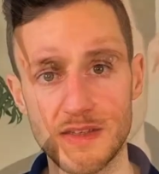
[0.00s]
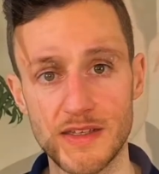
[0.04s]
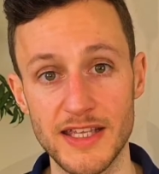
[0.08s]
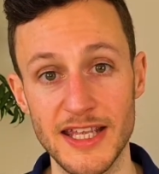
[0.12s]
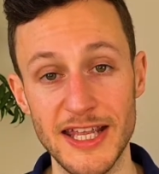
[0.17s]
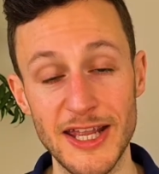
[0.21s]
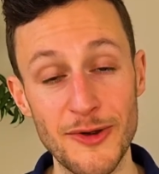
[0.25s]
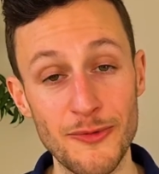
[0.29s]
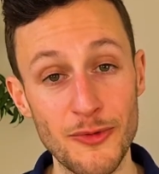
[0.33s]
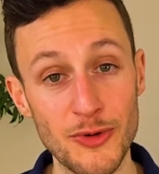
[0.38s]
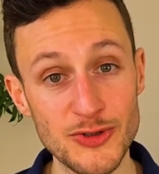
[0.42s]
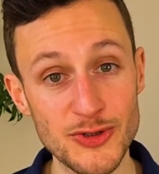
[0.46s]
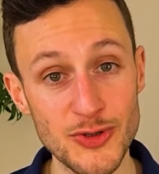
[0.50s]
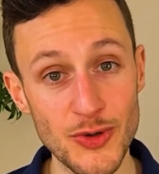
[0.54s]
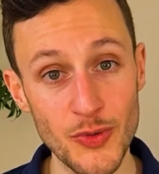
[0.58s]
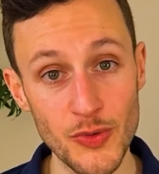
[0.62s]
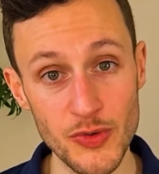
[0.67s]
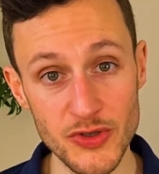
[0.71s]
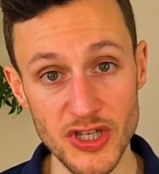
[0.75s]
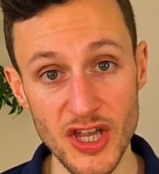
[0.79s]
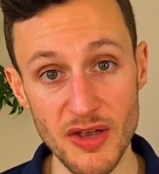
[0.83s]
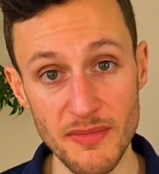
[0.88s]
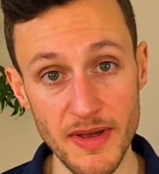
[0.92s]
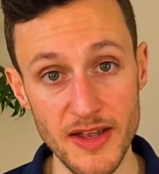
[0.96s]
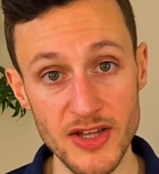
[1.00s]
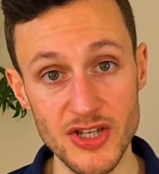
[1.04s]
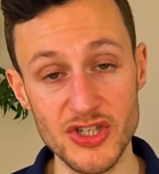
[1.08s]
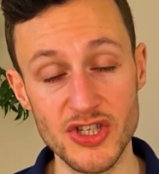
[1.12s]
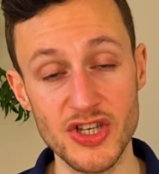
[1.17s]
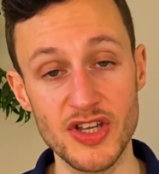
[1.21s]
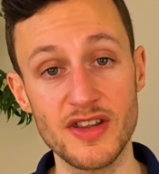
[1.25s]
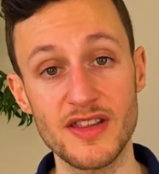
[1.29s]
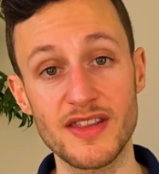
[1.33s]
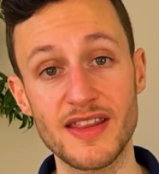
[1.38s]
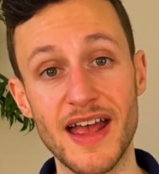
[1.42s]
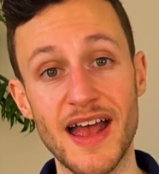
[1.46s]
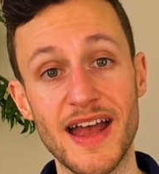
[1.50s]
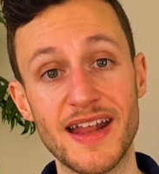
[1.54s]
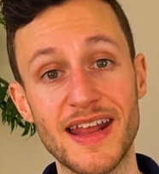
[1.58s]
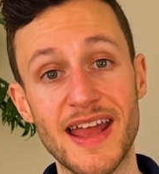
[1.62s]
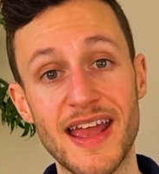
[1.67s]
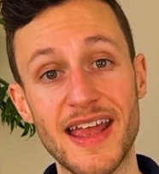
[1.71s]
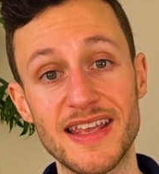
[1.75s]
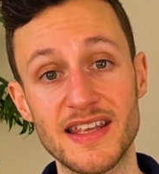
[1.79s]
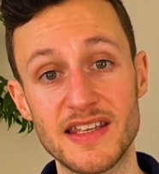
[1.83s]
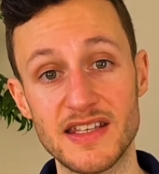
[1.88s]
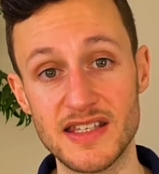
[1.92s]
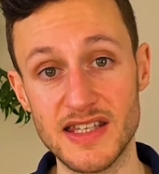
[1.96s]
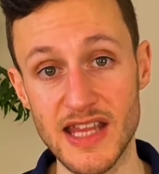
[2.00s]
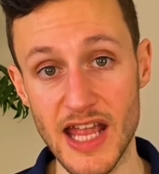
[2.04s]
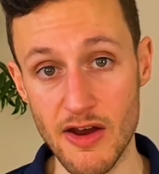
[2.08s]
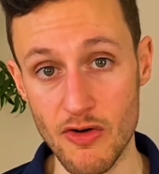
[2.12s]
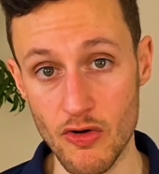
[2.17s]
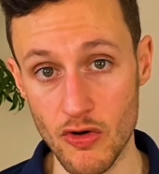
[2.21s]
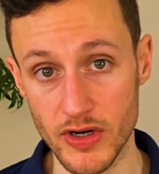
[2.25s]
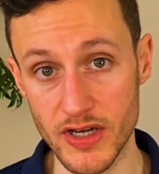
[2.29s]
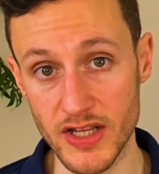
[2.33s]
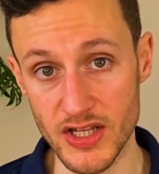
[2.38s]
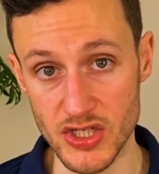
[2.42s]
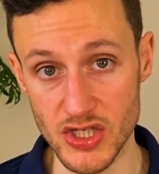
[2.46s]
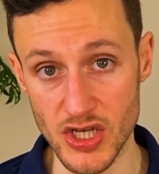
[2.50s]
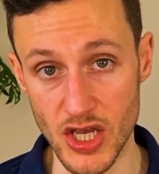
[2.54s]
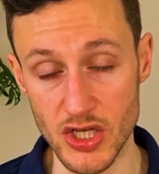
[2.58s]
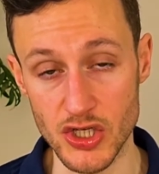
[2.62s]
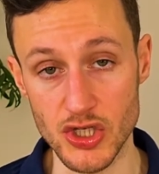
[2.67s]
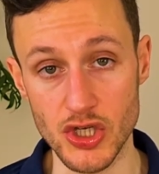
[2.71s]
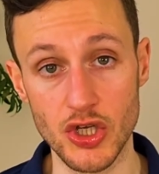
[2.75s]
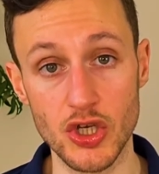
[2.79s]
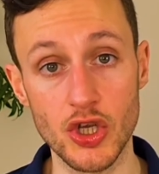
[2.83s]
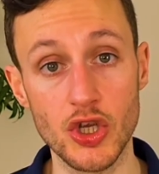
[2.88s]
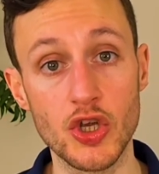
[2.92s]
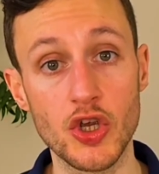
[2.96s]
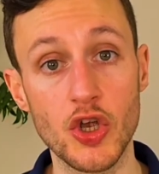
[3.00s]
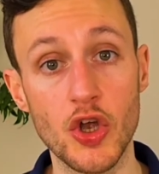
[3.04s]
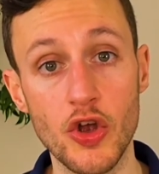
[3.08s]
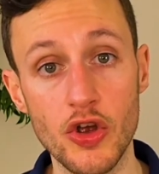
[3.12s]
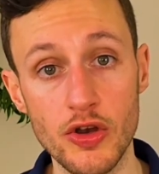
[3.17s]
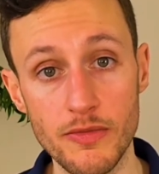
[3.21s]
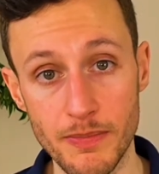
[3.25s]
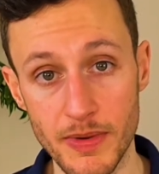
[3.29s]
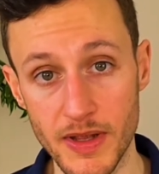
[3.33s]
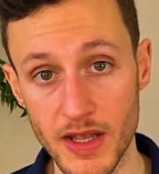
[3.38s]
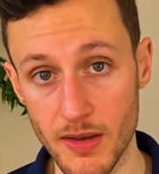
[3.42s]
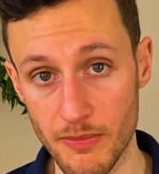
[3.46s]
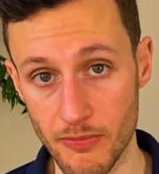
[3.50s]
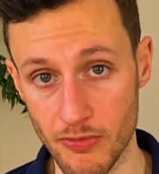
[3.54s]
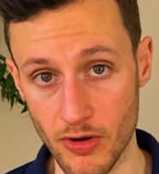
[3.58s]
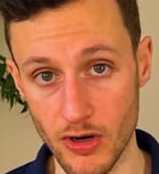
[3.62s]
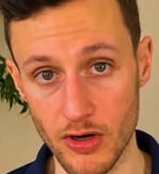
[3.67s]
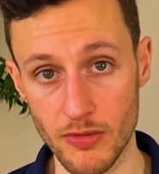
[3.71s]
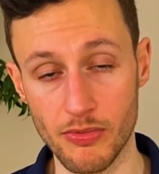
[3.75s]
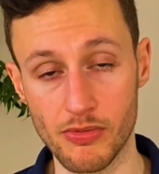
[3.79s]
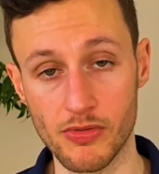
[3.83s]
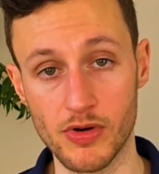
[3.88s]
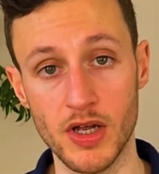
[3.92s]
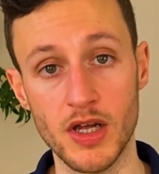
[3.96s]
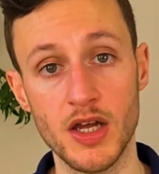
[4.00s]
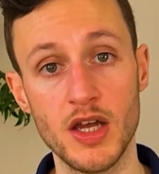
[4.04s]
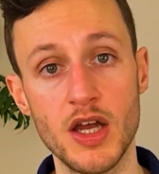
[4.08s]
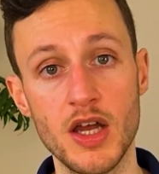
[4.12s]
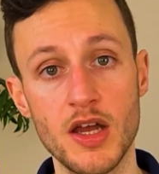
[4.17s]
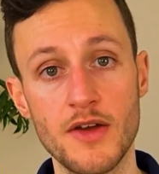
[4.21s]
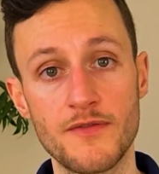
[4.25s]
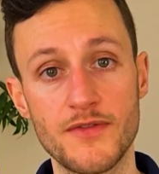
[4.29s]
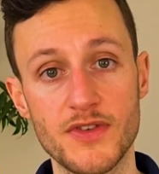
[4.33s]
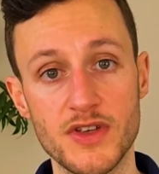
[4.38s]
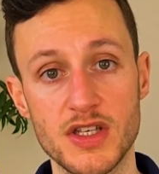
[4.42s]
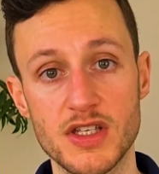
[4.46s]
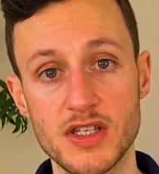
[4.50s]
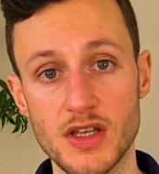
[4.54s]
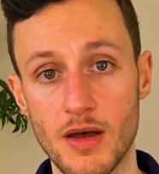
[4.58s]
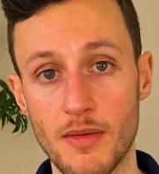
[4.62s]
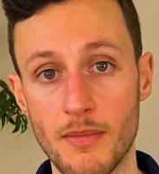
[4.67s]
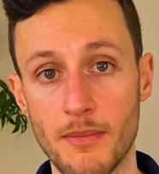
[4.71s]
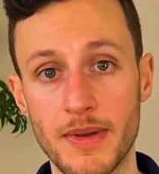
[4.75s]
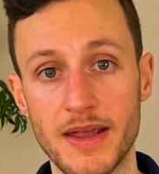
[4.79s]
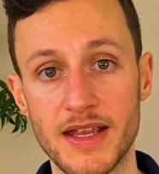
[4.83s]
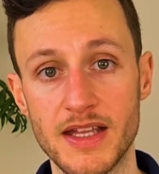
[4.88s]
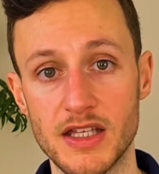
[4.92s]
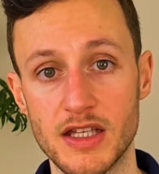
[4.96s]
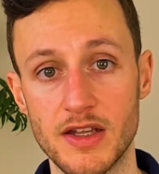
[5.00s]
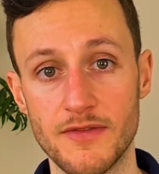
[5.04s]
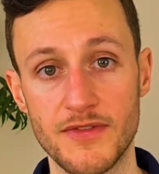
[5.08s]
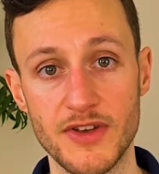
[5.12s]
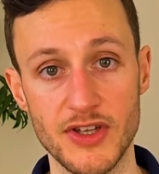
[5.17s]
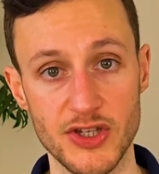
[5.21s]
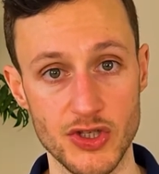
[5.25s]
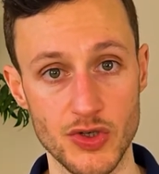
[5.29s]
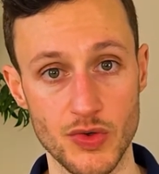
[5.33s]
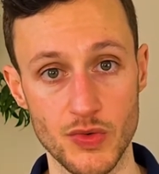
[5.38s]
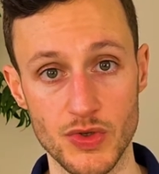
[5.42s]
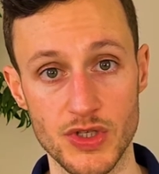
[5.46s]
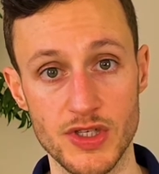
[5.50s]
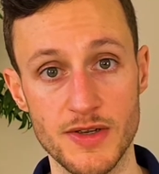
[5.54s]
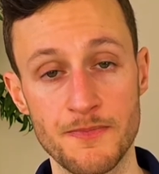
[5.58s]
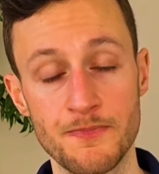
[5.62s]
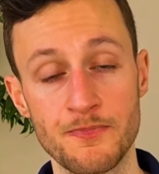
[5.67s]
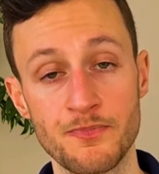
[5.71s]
It was also mentioned that a steroid injection could be appropriate for some individuals.